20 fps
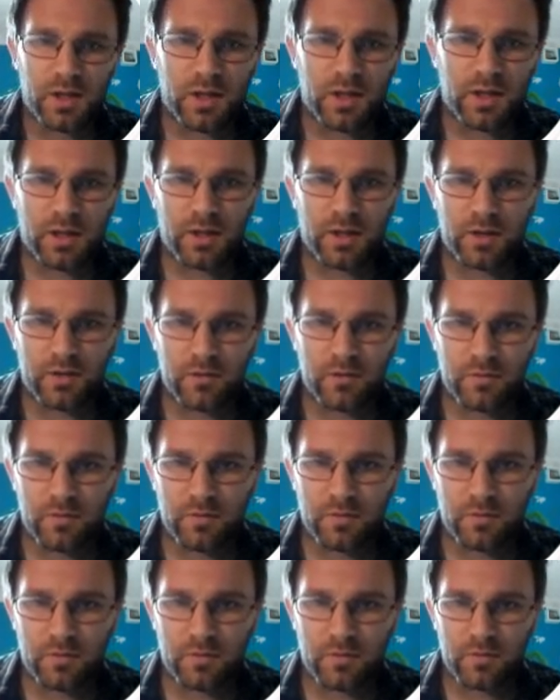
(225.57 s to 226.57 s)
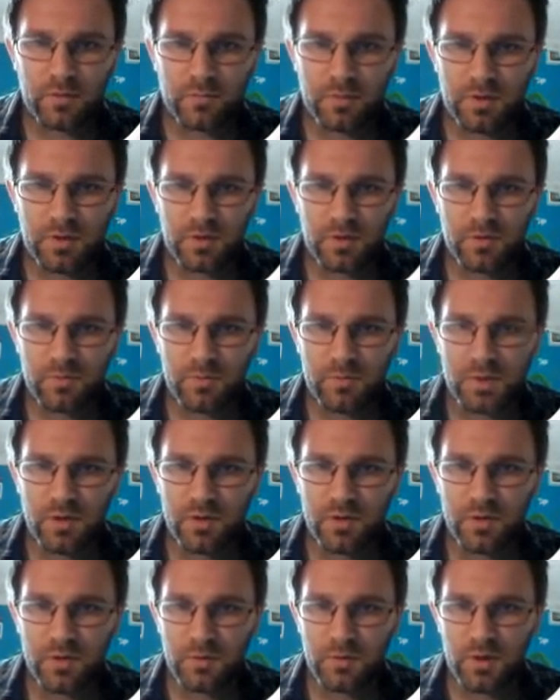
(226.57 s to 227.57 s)
and
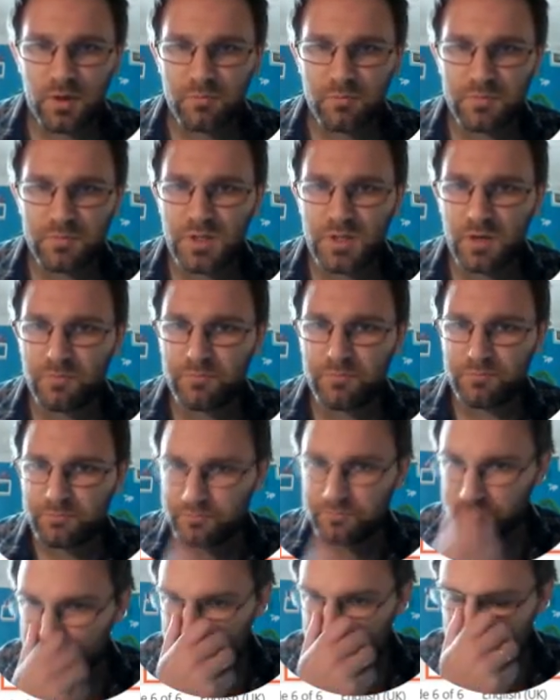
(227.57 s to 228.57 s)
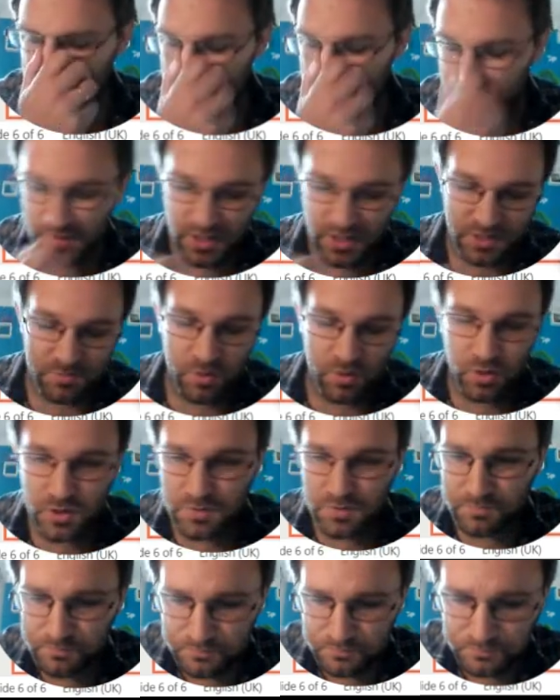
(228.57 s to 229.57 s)
there we go. So text
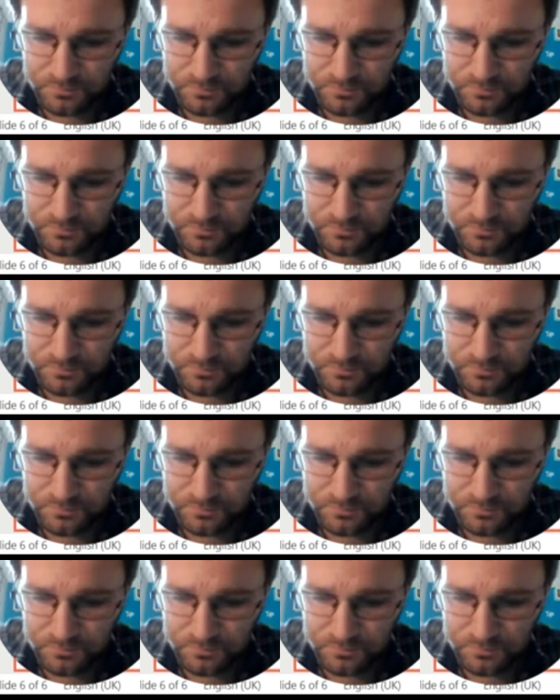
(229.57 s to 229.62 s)
box,